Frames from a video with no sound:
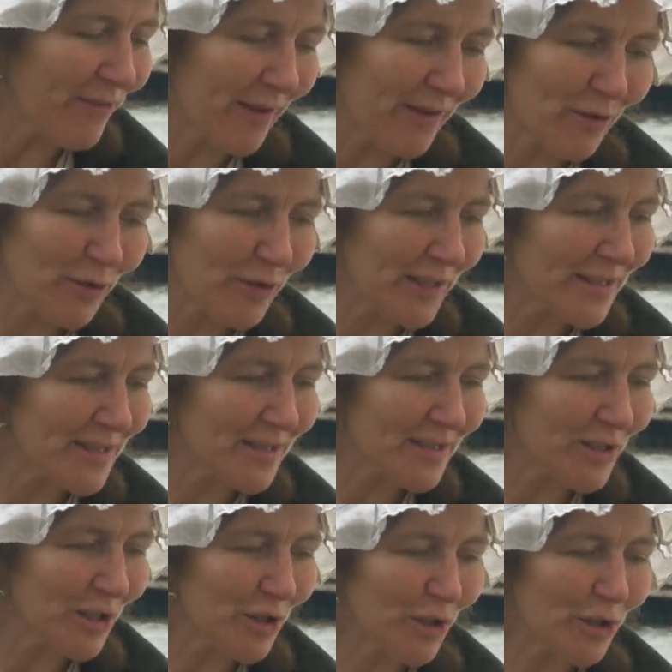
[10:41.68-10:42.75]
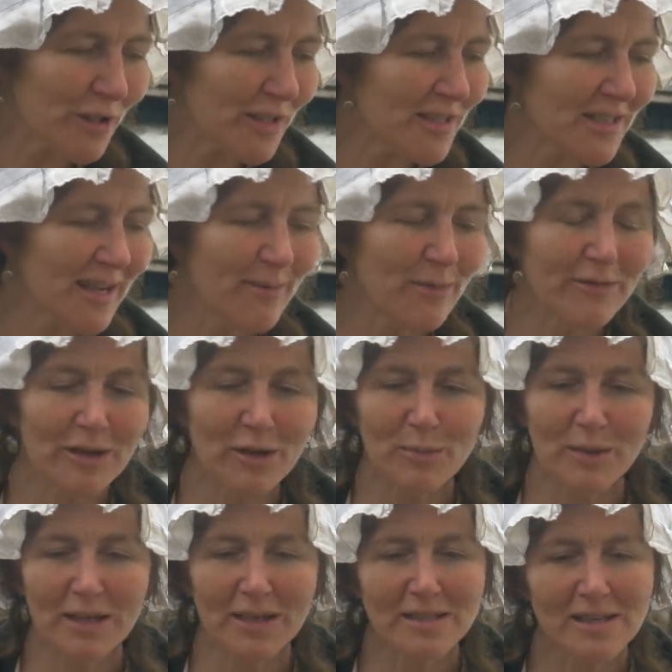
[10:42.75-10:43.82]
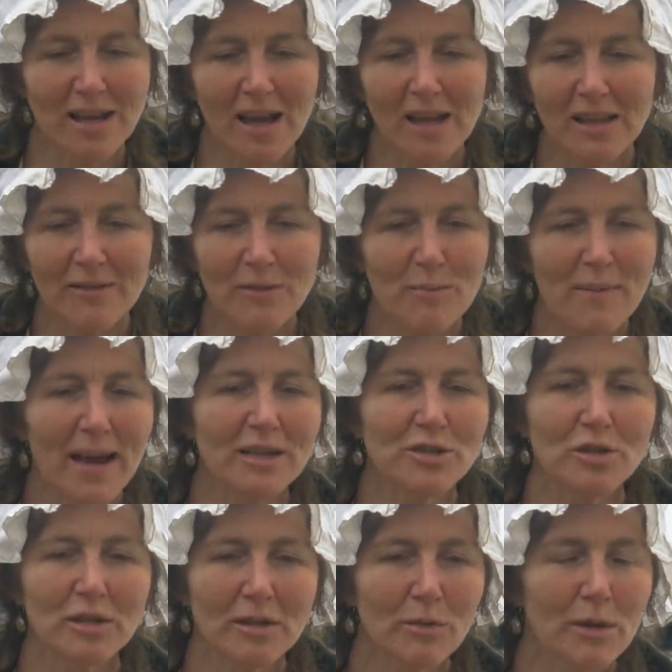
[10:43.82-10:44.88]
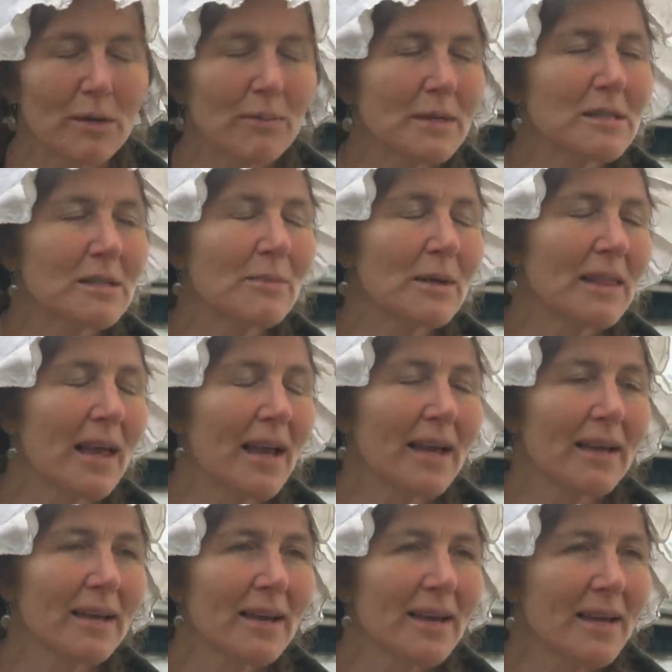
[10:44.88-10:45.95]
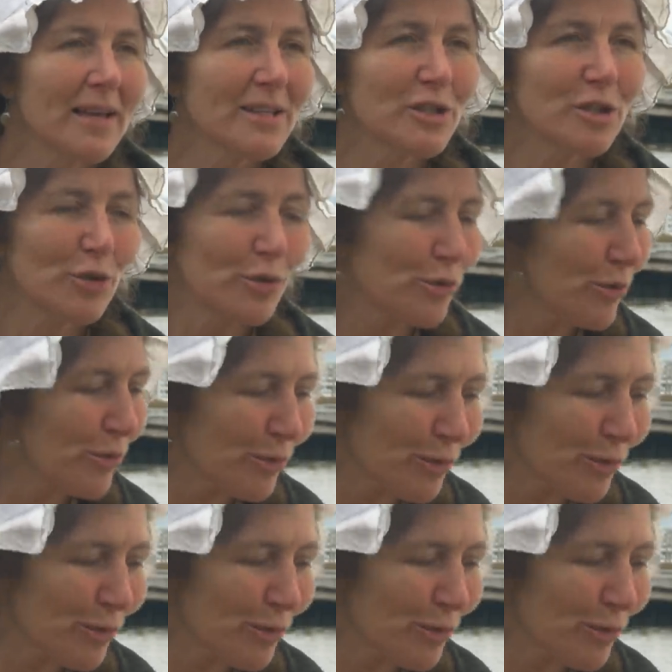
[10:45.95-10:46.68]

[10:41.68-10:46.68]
favorite things to cook this time of year because I love imagining what it must have been like to